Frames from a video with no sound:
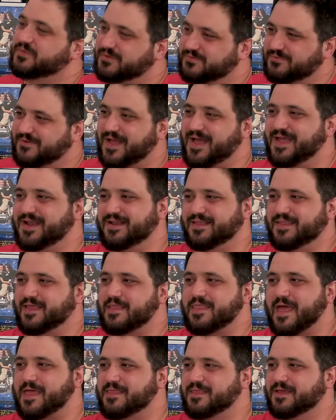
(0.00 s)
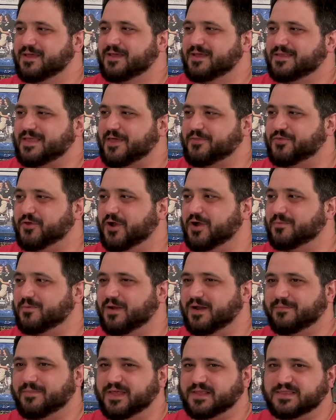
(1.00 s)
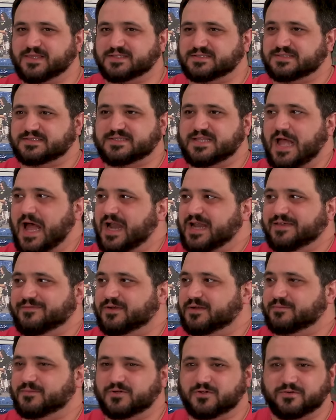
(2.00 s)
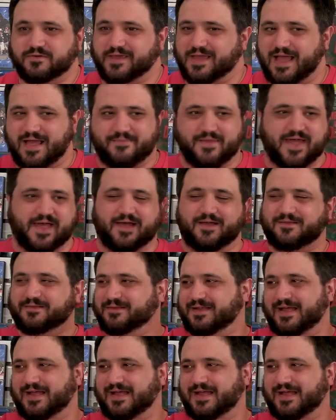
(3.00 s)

but they're fun. And then that third one, I'm like, this is not even a movie. I'm out.